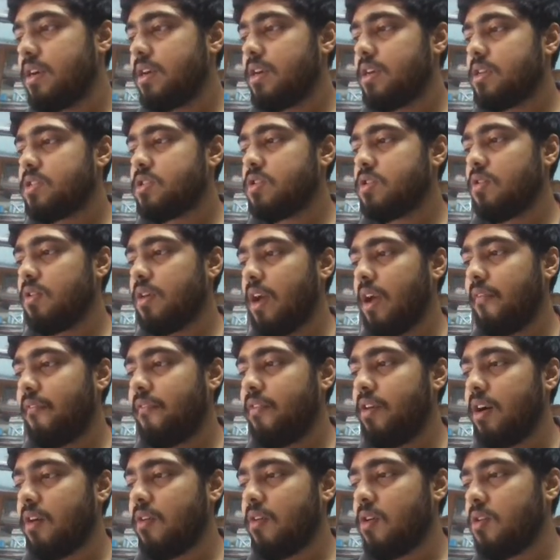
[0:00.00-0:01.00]
So if
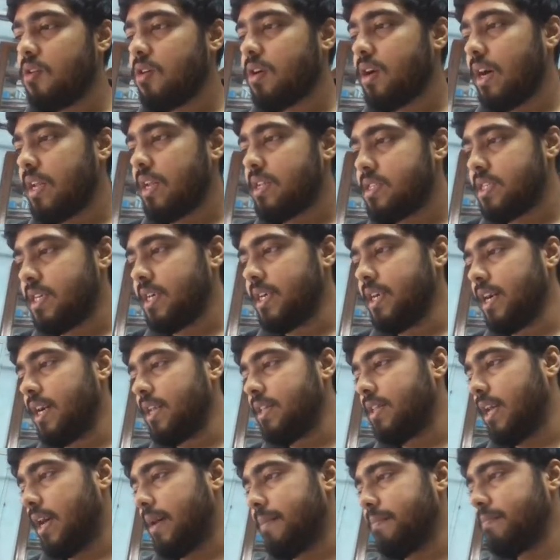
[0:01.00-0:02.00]
you're going to consider
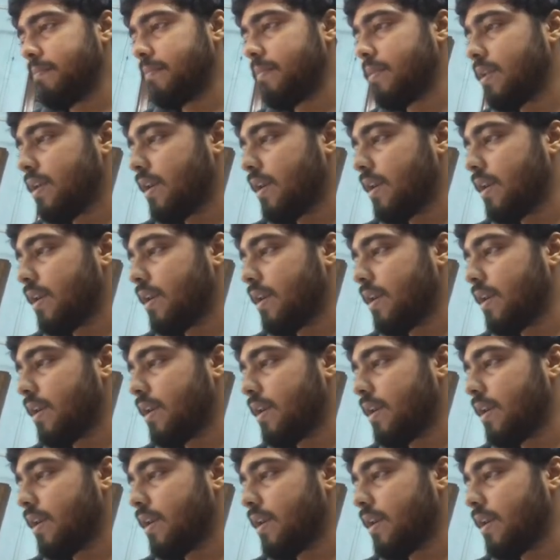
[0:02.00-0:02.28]
them